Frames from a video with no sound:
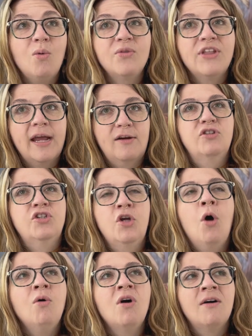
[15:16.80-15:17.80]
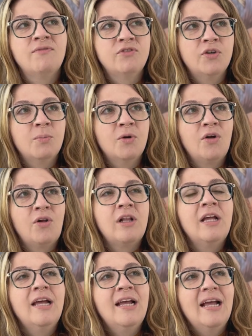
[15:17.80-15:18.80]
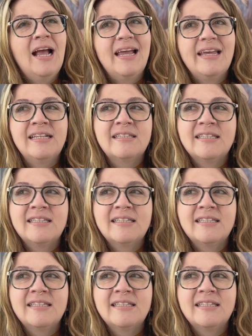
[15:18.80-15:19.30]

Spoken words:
They are so comfortable. It's